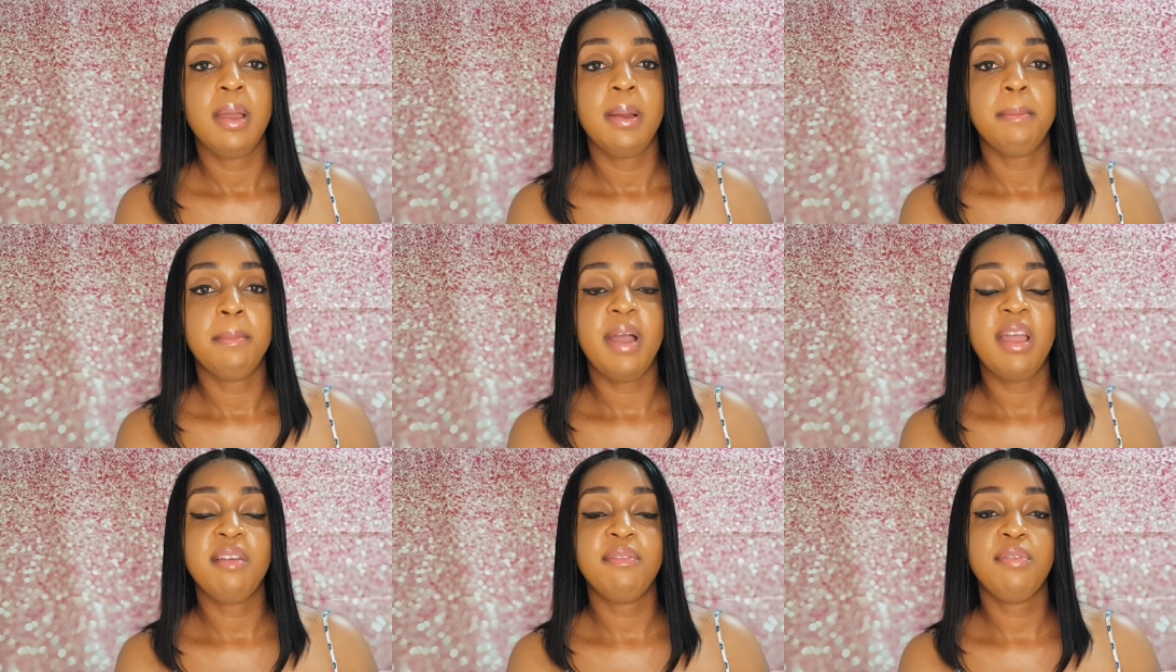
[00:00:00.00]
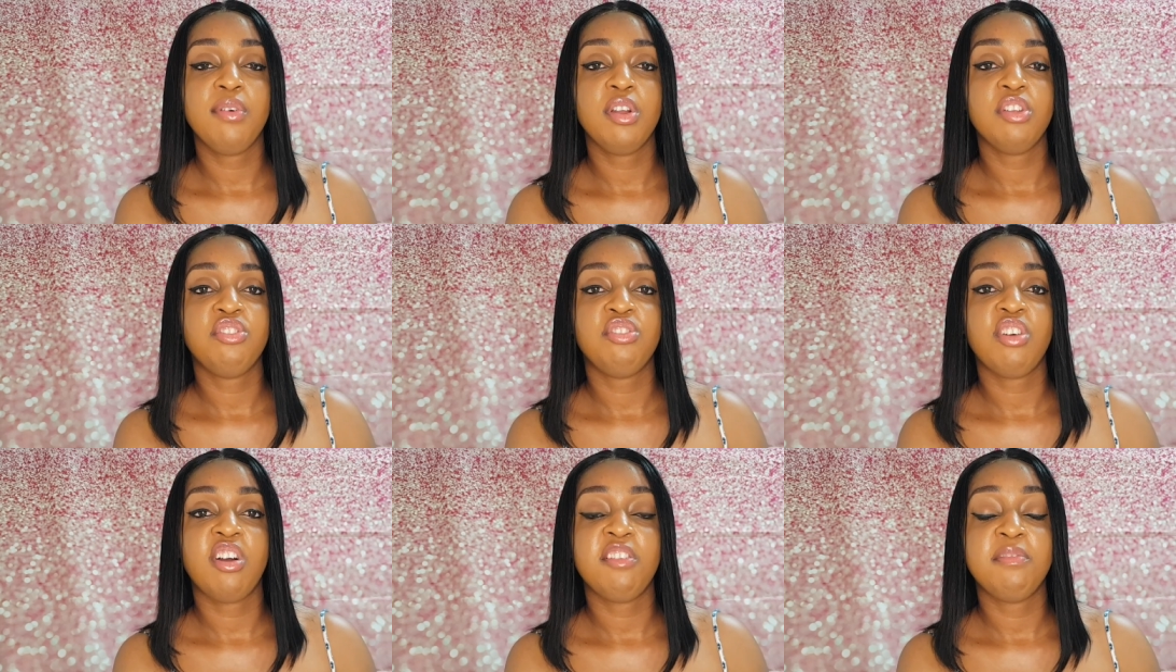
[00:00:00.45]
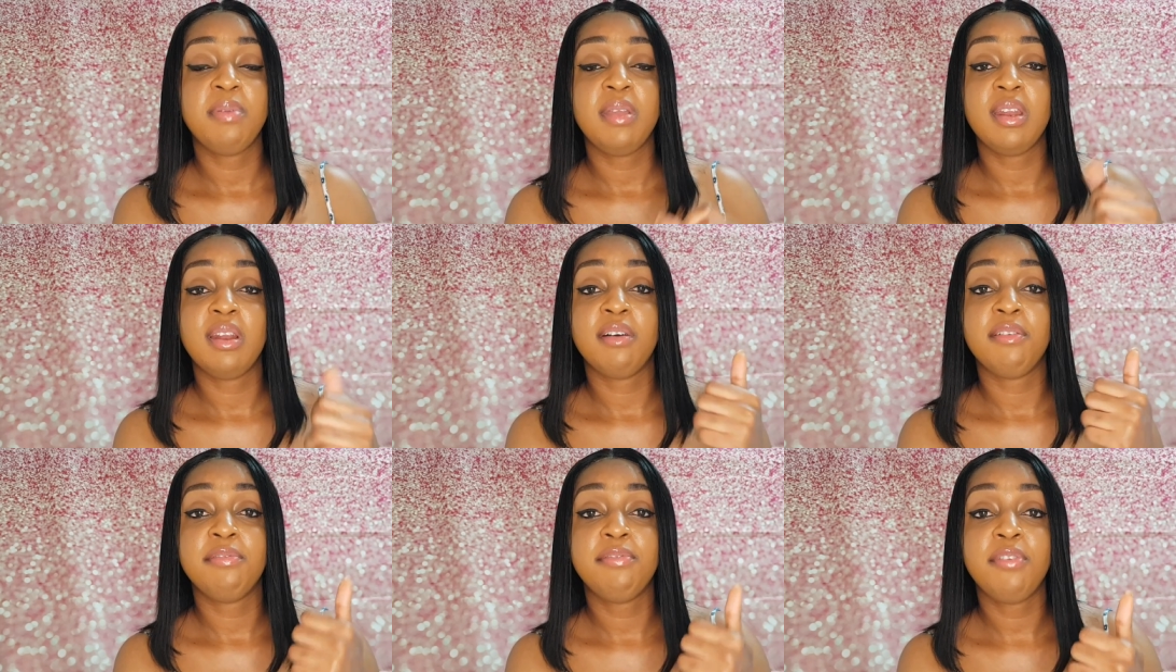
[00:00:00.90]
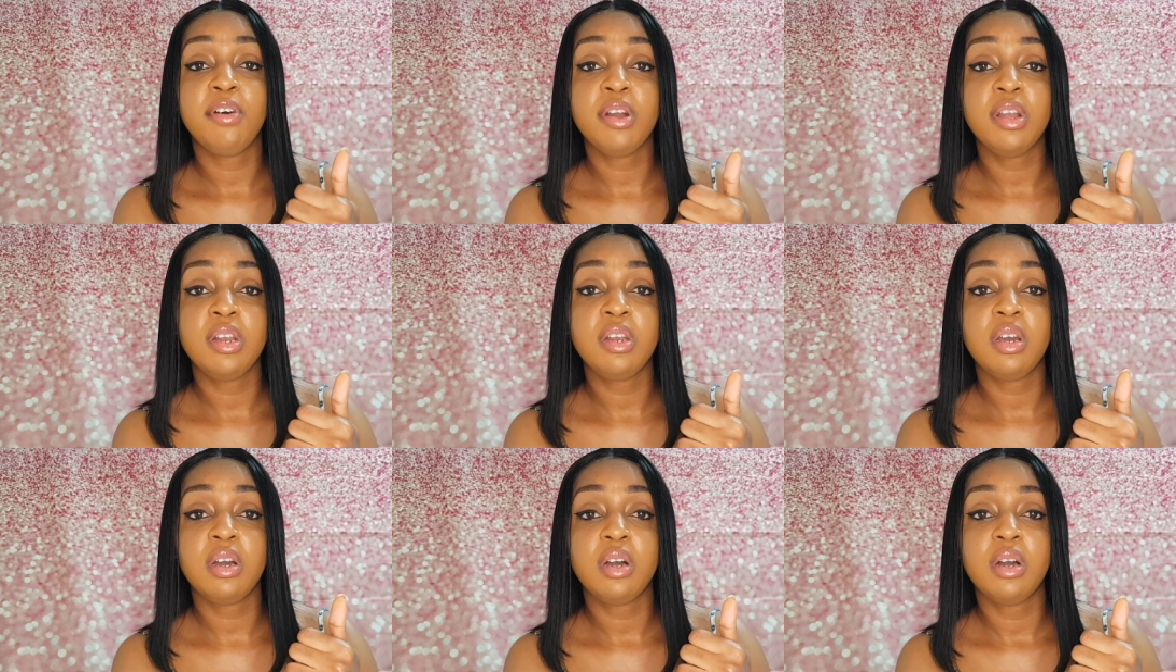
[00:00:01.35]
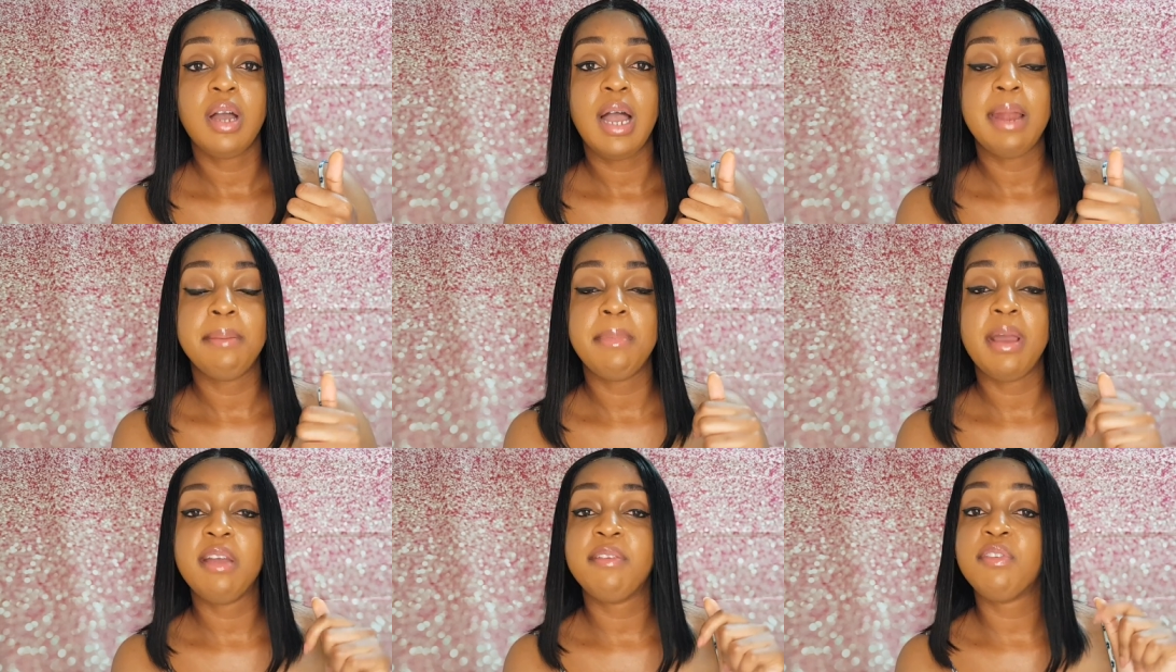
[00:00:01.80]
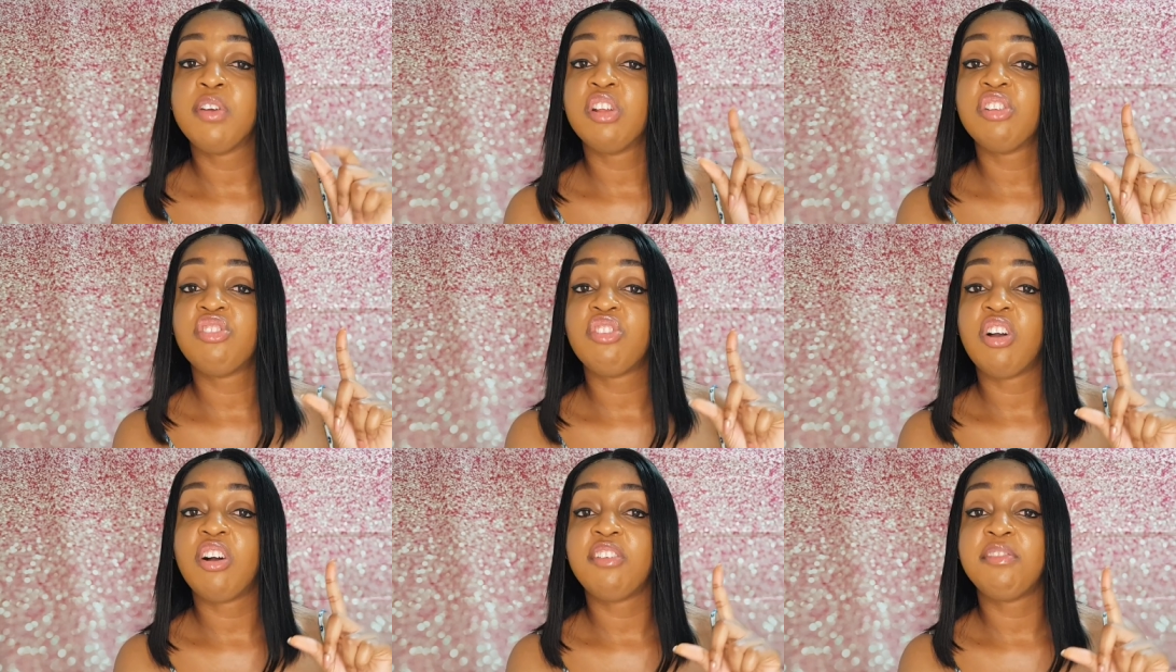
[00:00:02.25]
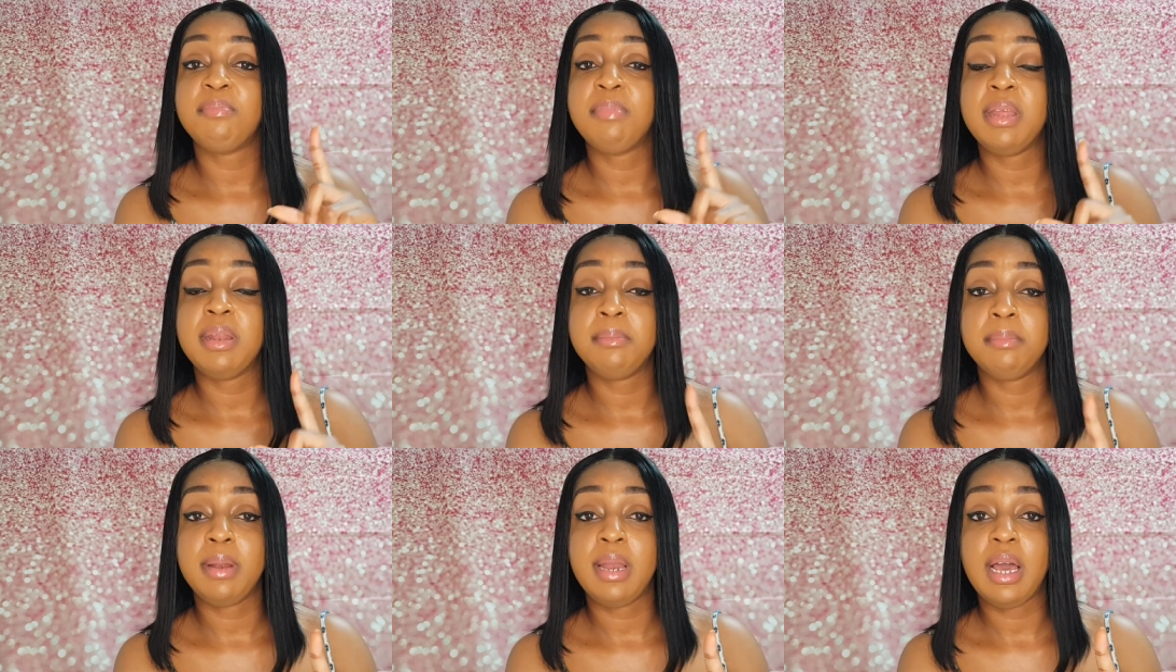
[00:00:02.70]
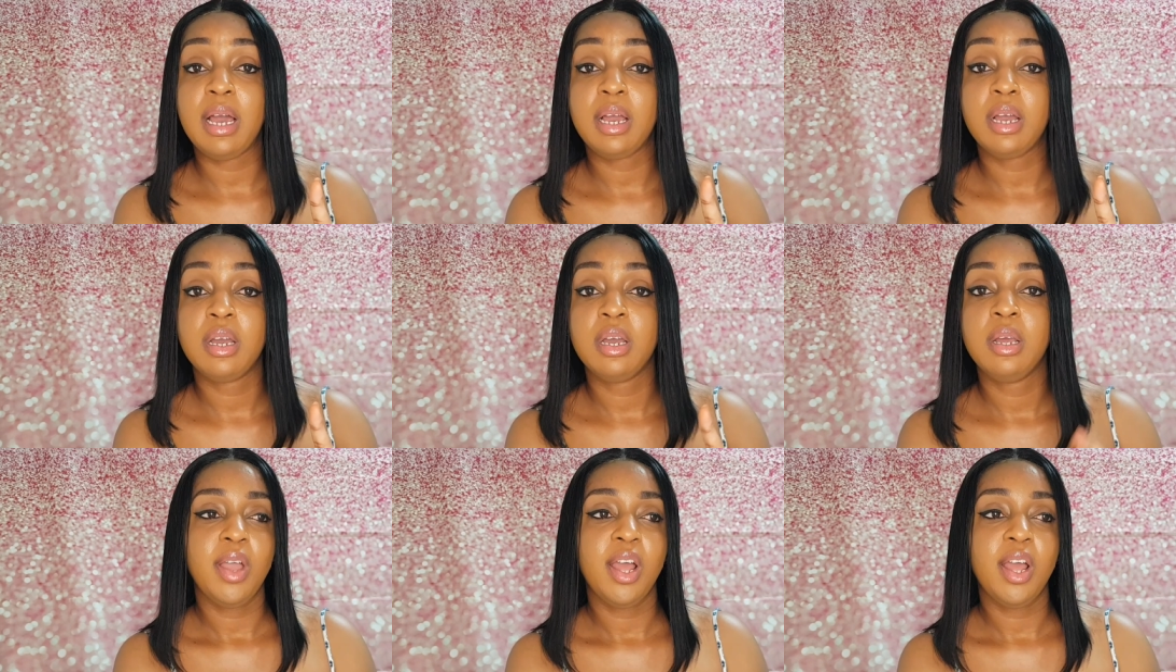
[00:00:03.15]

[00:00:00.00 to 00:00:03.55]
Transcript: by virtue of being a foreigner and by virtue of being black.